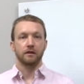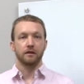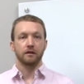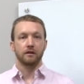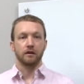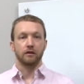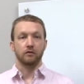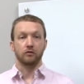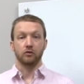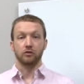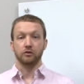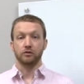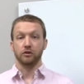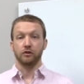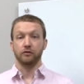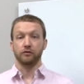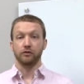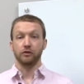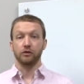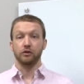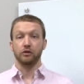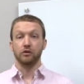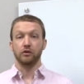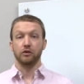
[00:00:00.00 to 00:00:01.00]
Of course, over
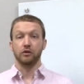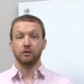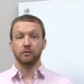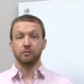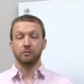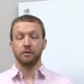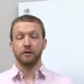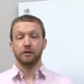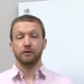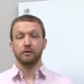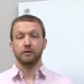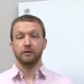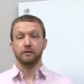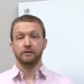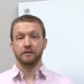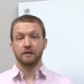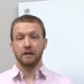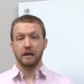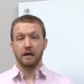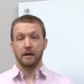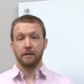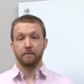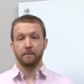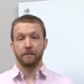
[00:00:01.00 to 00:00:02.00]
a long period of
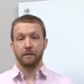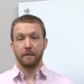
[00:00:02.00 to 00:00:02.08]
time.